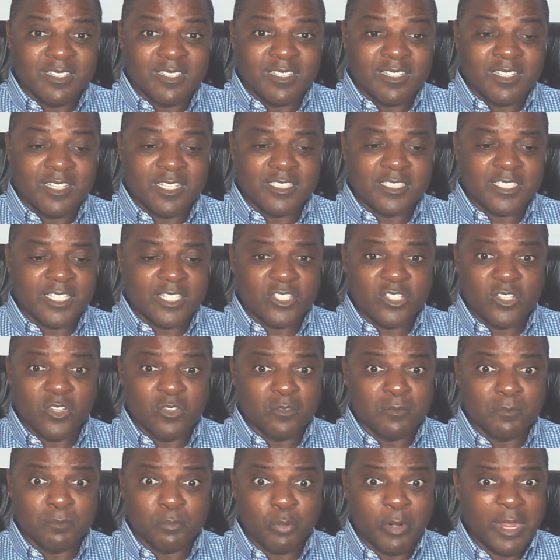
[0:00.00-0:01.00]
He said,
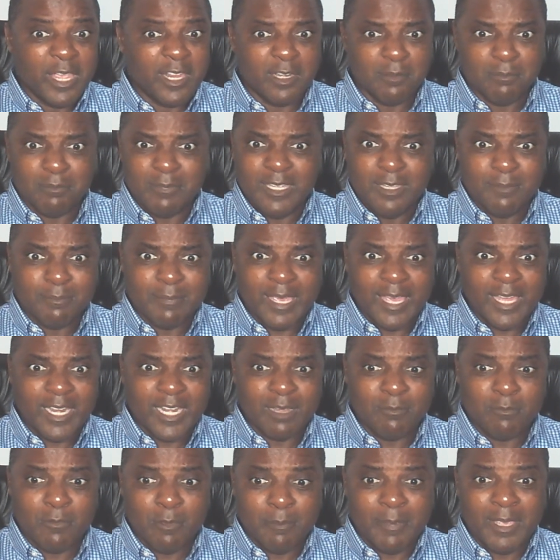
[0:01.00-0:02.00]
don't pray to me, man.
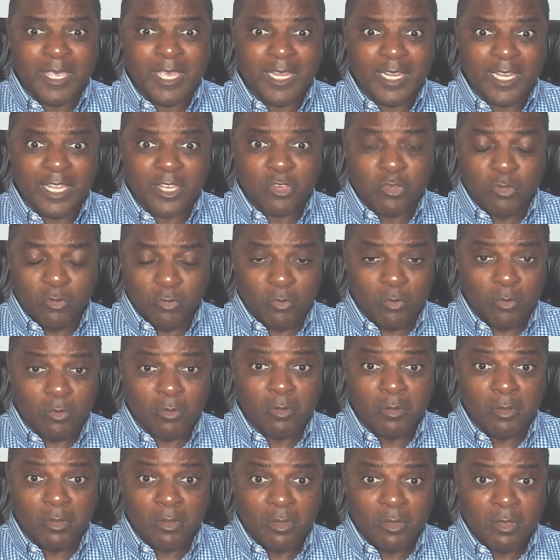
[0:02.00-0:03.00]
I'm a man like you.
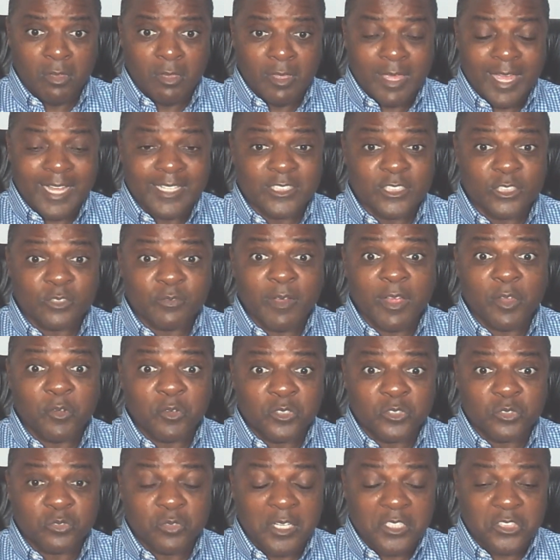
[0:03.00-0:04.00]
I just follow
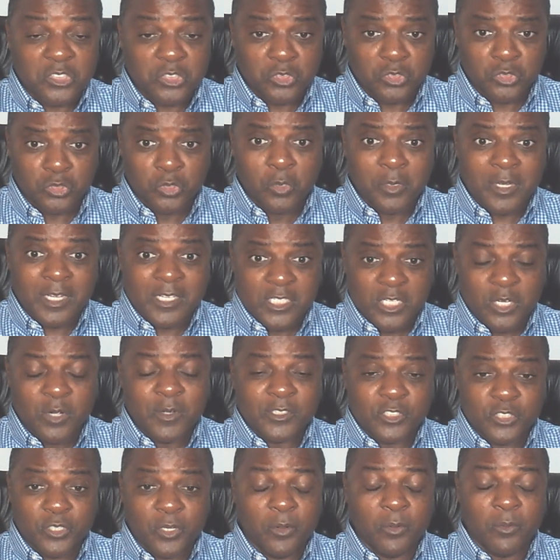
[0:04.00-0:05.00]
instructions. You can do
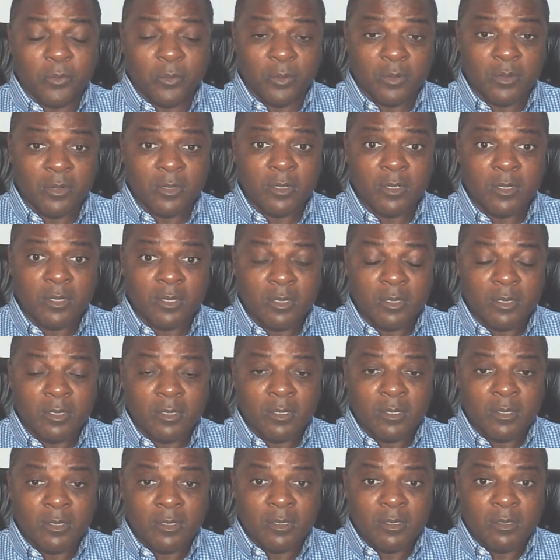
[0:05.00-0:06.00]
it too.
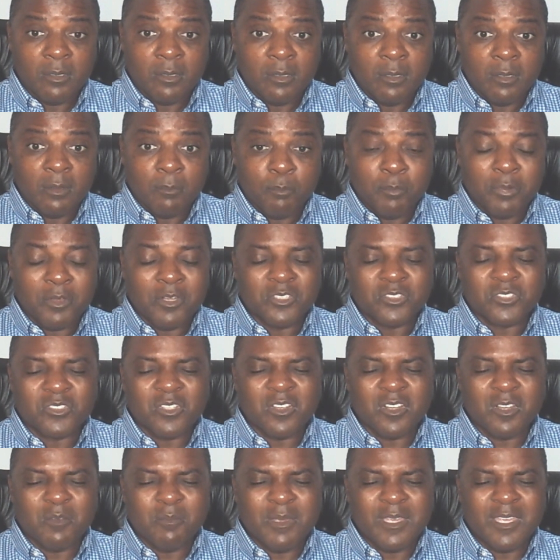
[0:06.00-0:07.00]
But it's
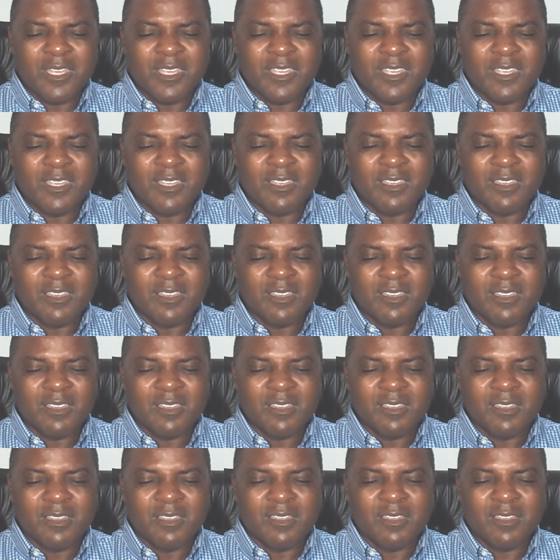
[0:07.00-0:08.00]
going to be
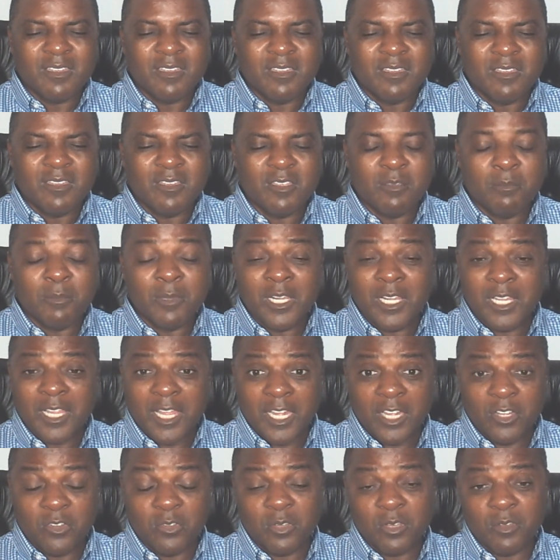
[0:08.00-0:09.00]

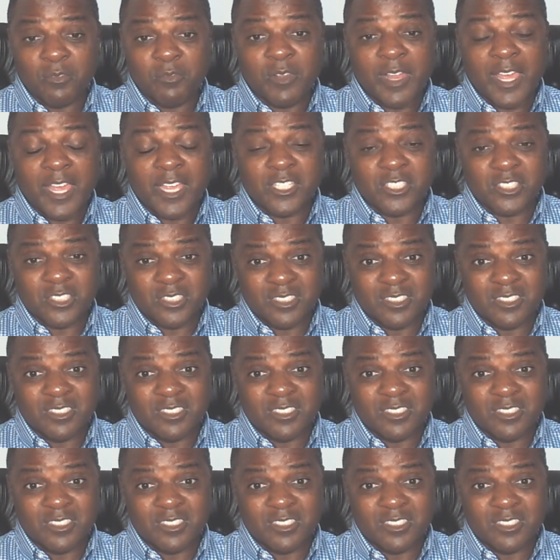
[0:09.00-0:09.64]
humiliating to the flesh.